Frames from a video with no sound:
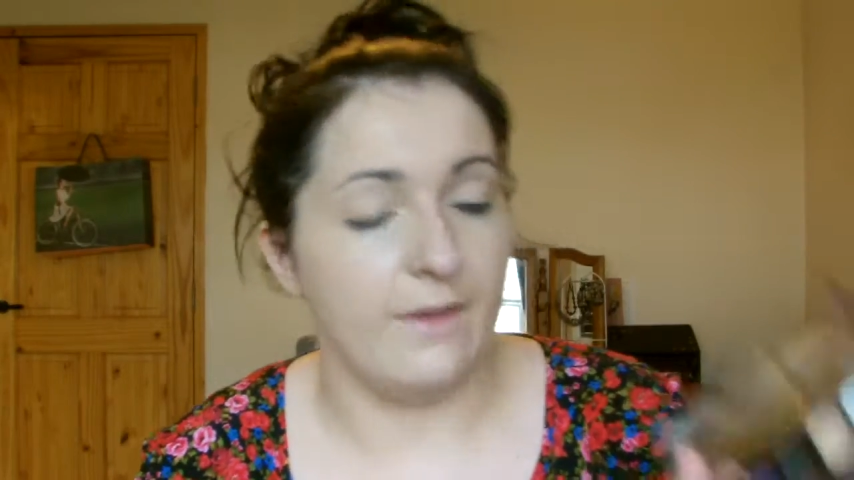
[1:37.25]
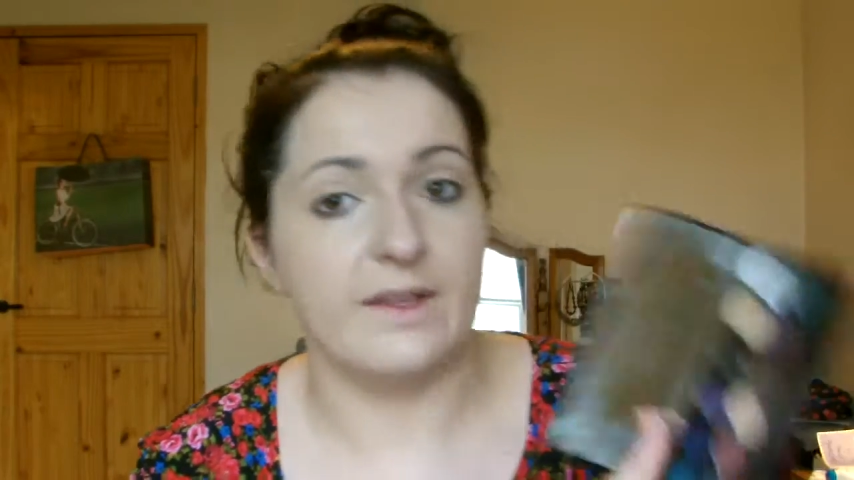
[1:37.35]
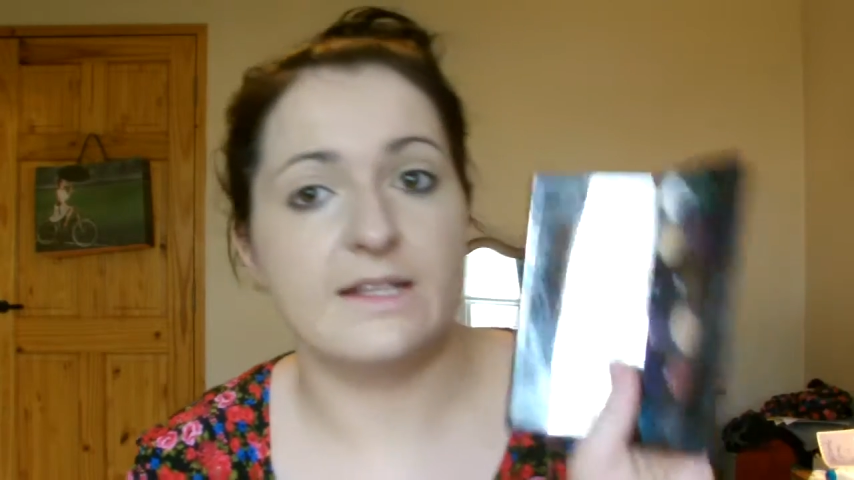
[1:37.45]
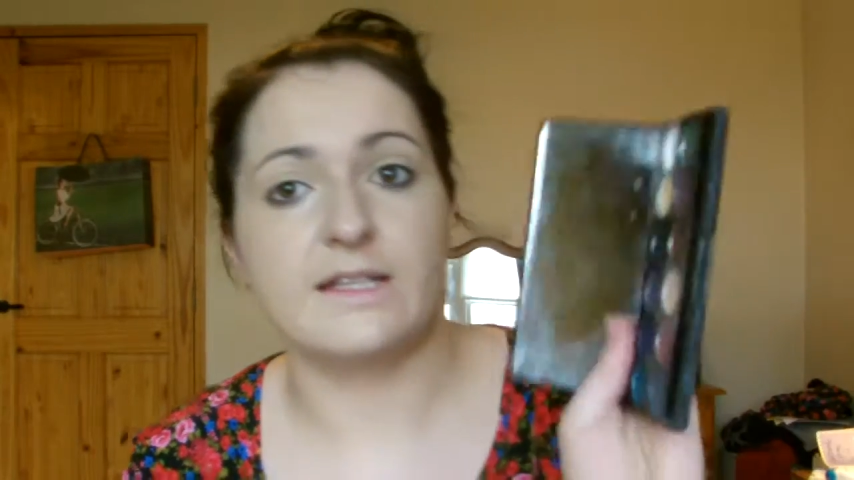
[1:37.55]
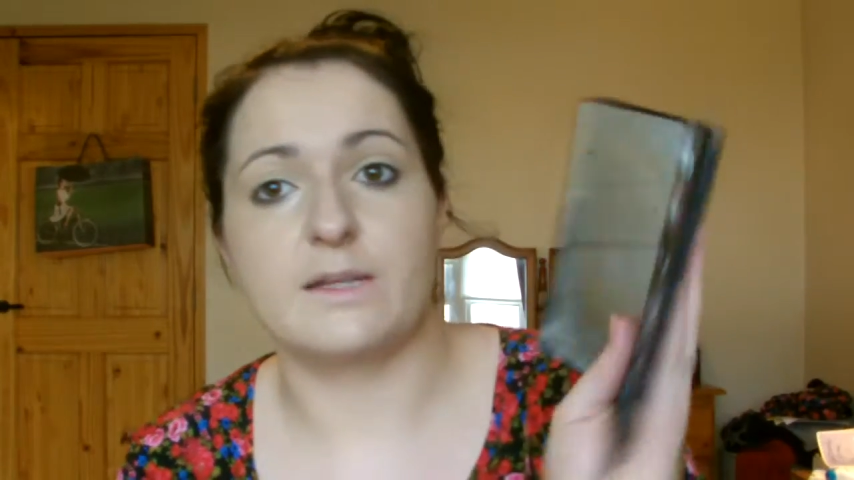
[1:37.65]

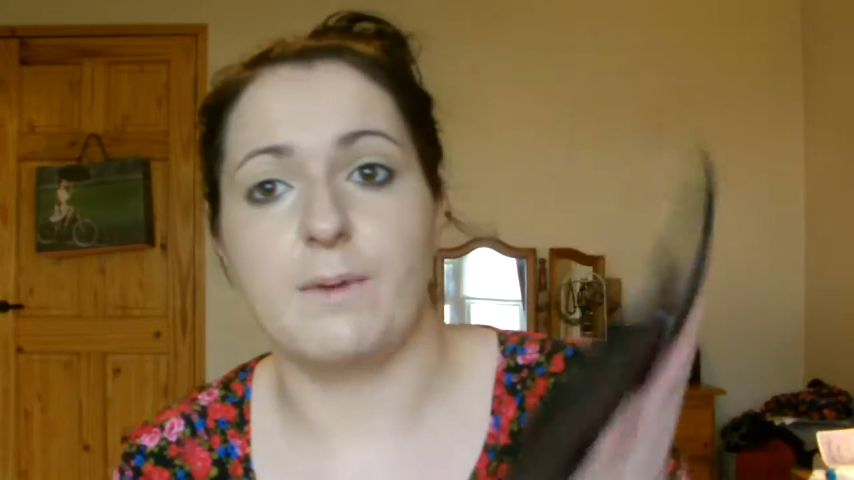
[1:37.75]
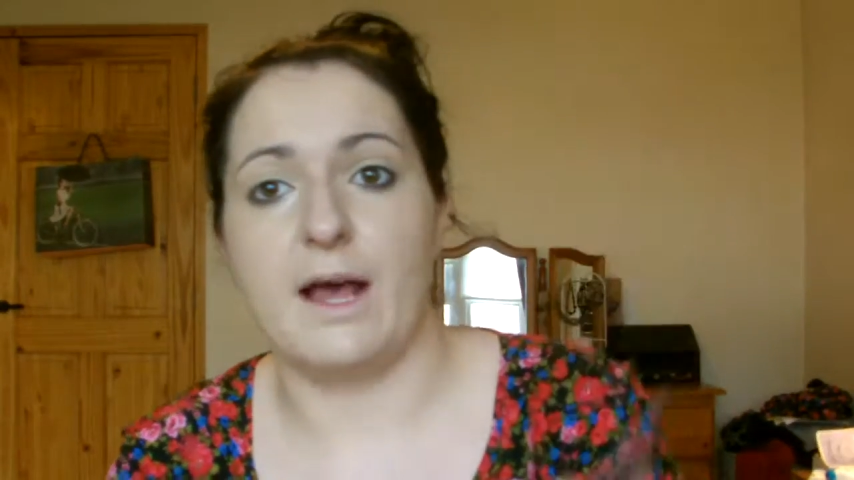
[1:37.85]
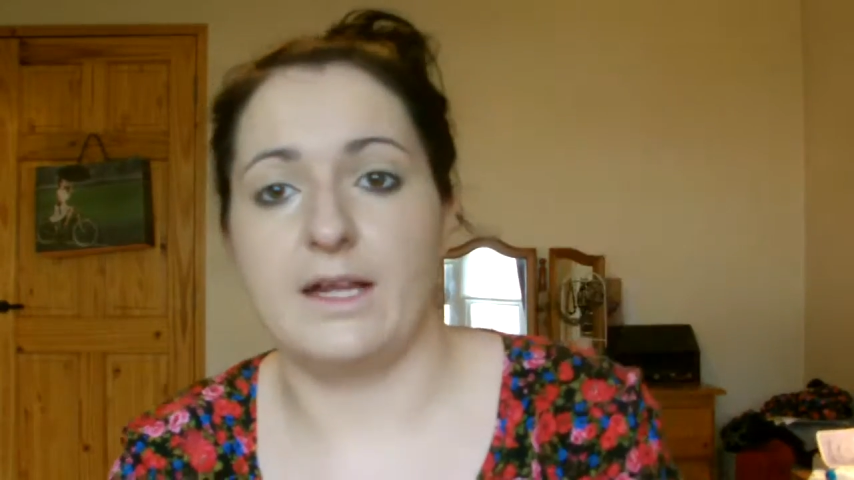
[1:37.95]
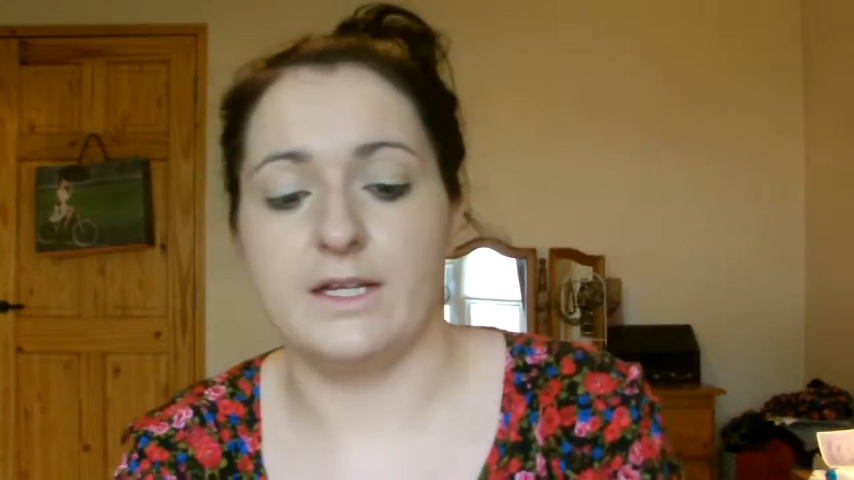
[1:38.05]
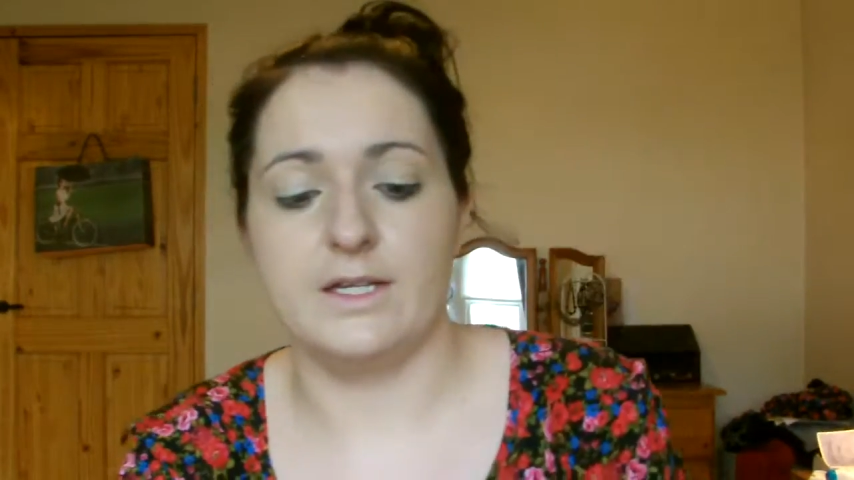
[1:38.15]
This is the
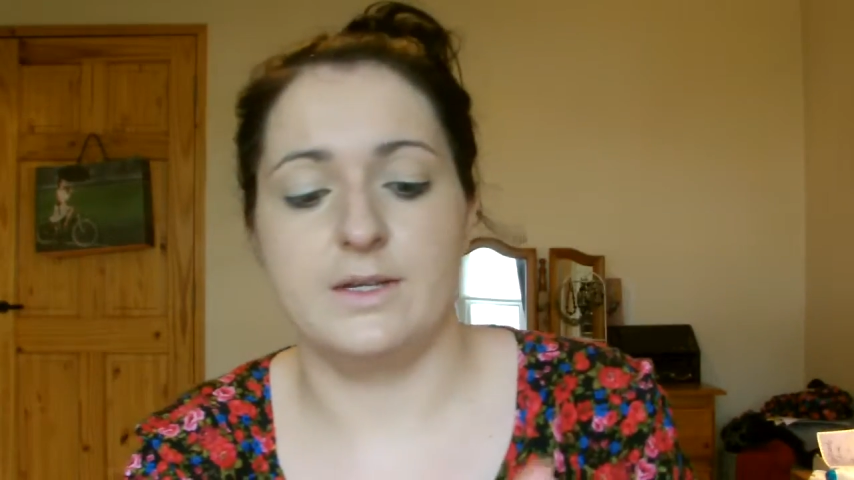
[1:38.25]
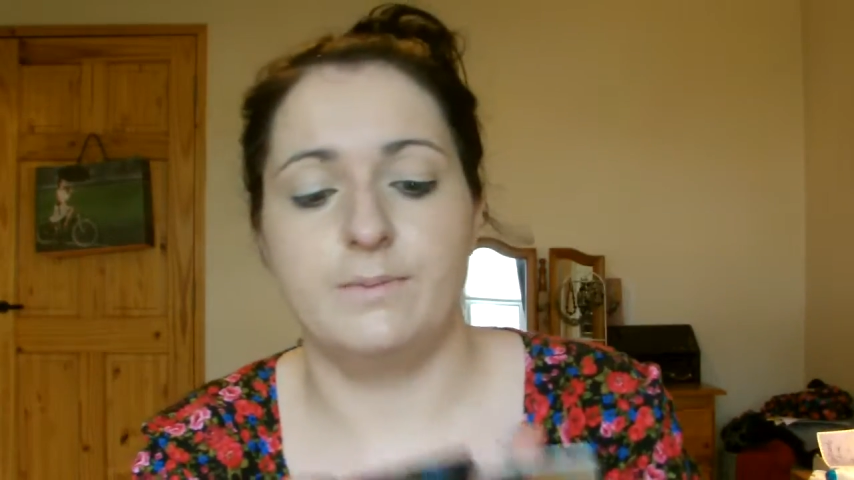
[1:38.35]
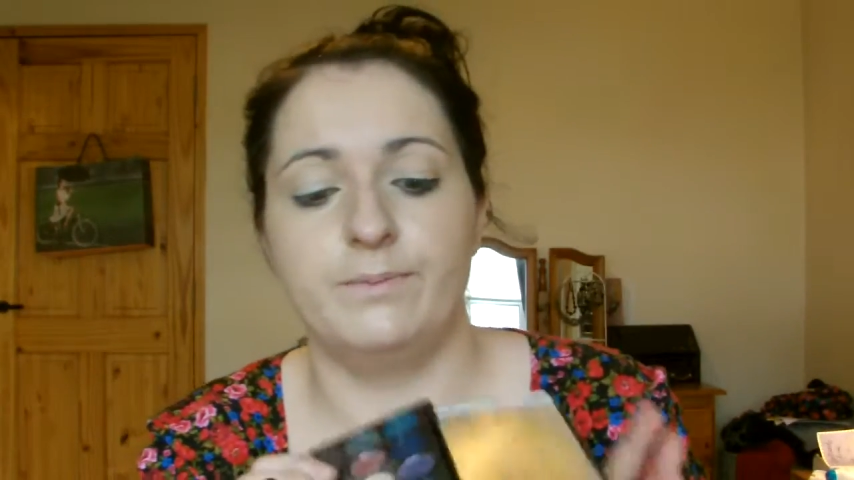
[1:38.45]
palette.